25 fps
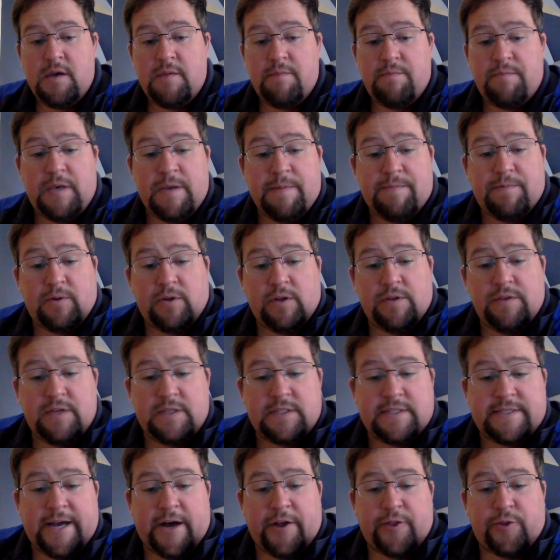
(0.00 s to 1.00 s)
People in the
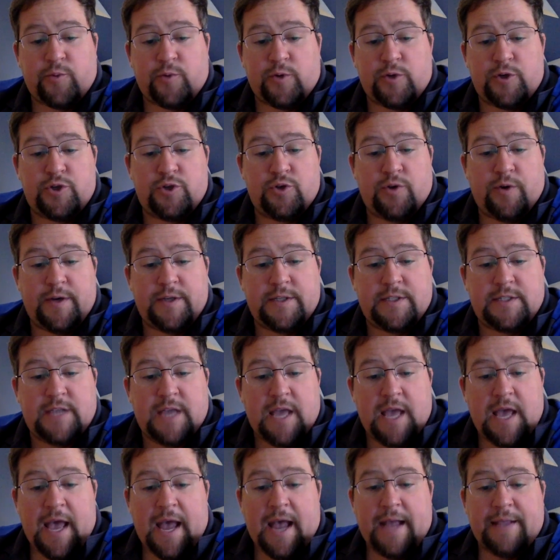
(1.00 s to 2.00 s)
South rejoiced
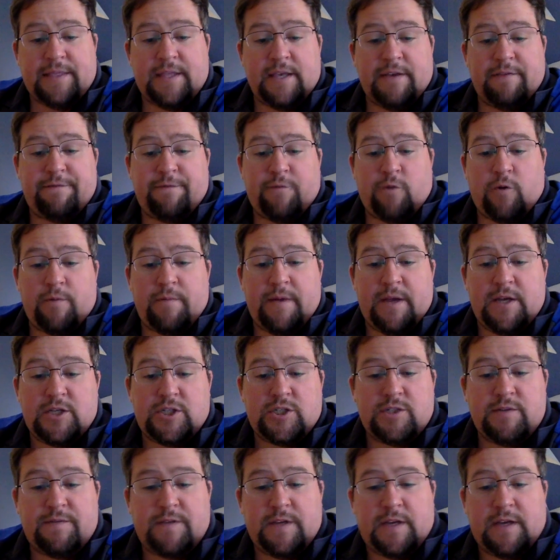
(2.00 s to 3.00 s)
at the
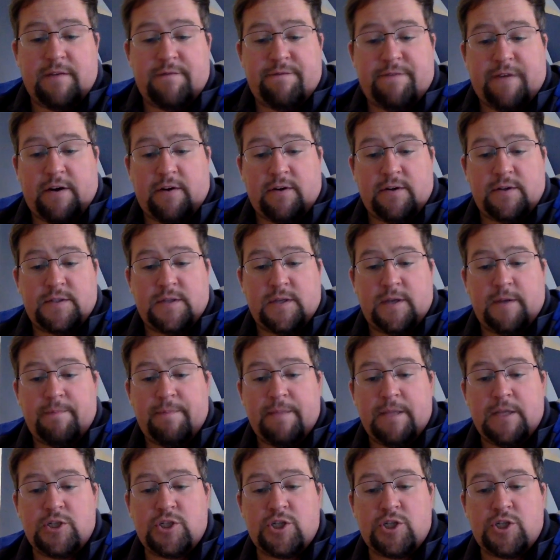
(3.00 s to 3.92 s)
formation of the Confederacy.